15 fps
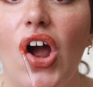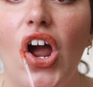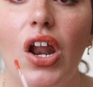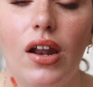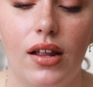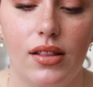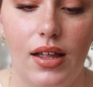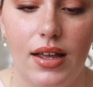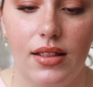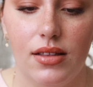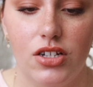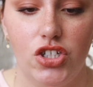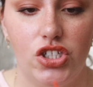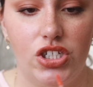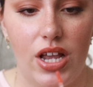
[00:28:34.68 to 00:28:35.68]
And I like
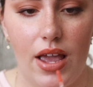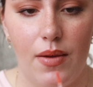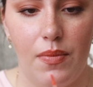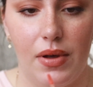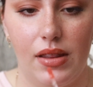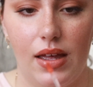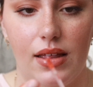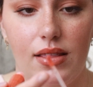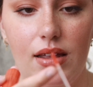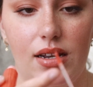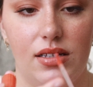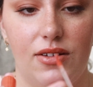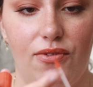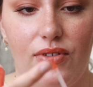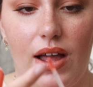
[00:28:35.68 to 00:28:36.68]
the shape. I like that
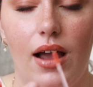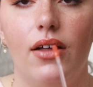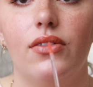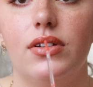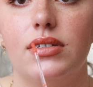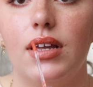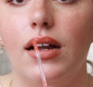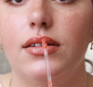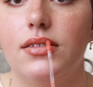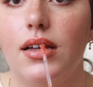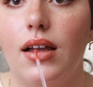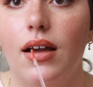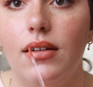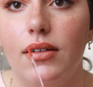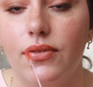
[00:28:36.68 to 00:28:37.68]
it's flat on the sides.
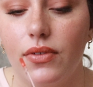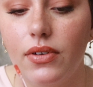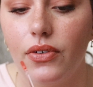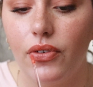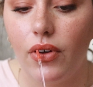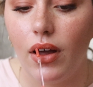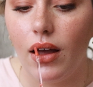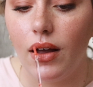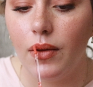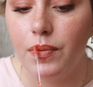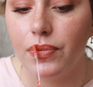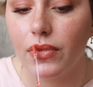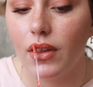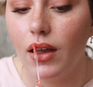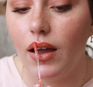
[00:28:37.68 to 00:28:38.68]

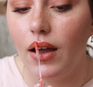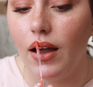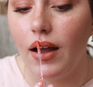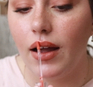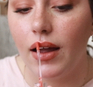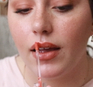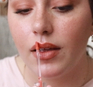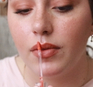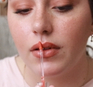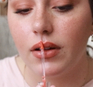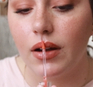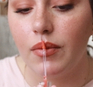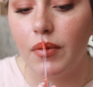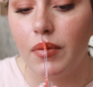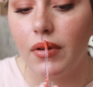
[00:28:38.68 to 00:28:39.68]
I am the
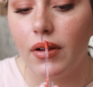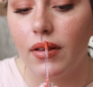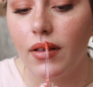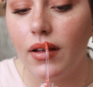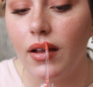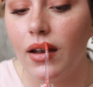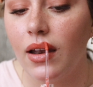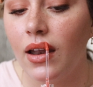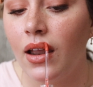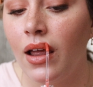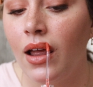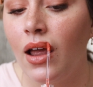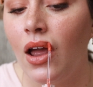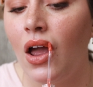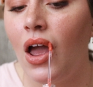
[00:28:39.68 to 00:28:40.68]
type of person
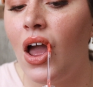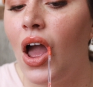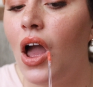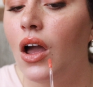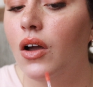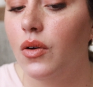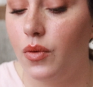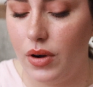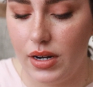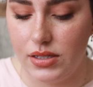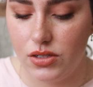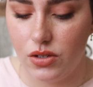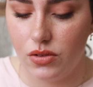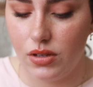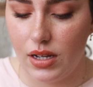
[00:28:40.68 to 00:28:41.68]
where I
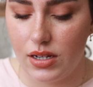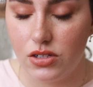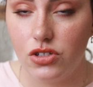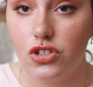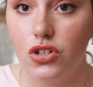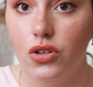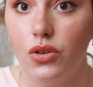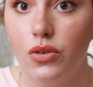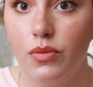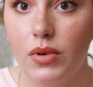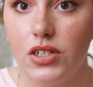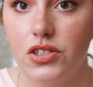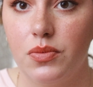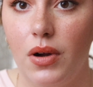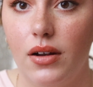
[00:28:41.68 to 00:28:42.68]
don't like too
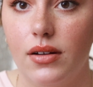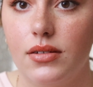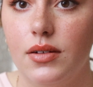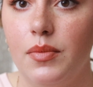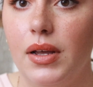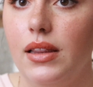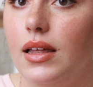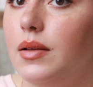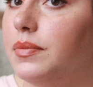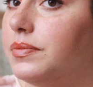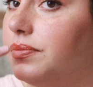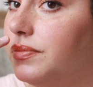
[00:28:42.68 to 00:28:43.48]
much product on my lip,